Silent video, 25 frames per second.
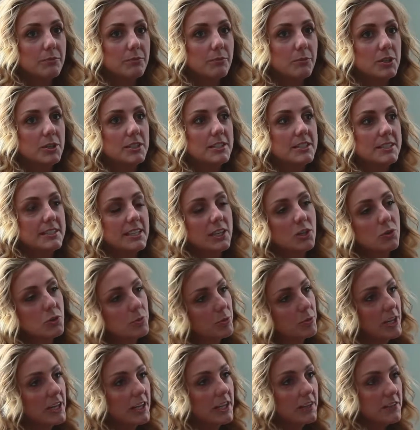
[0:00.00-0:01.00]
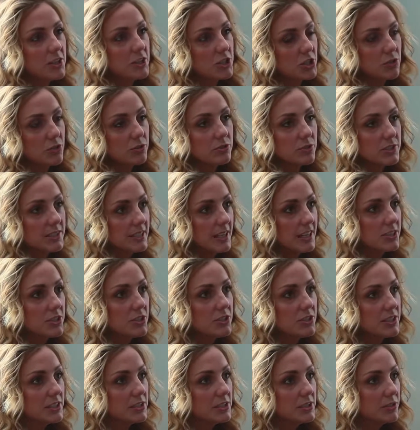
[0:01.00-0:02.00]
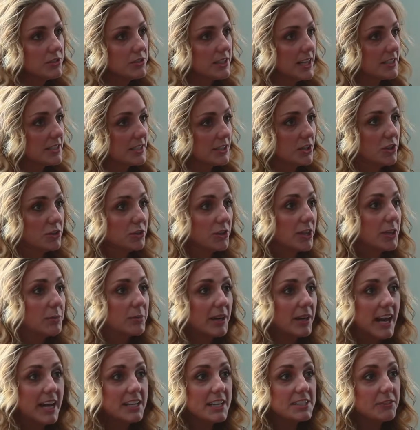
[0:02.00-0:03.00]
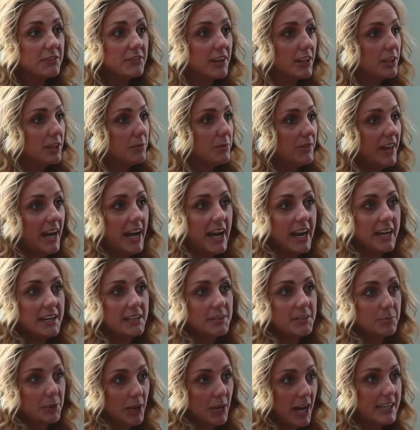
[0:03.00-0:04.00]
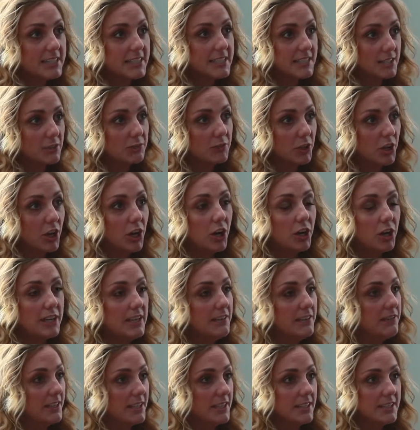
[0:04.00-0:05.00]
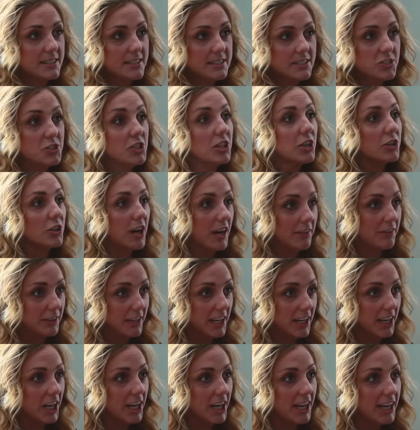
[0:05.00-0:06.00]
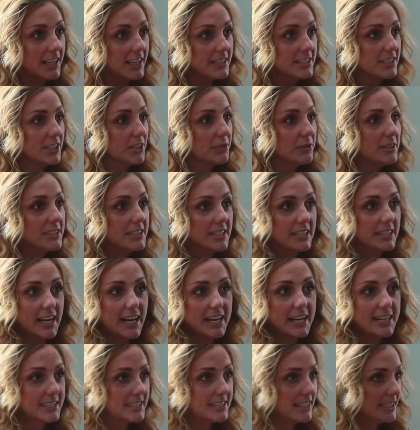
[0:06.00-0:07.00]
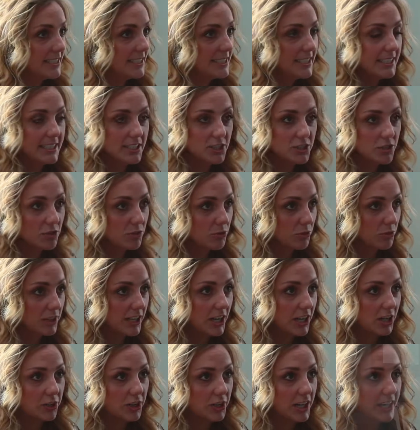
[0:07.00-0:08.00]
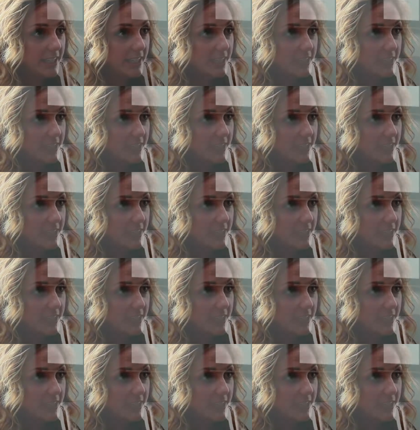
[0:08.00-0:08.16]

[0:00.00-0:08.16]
was incorporated in the General Statutes in 2003, but I developed that practice of law in this geographic area. So it did not exist in Eastern North Carolina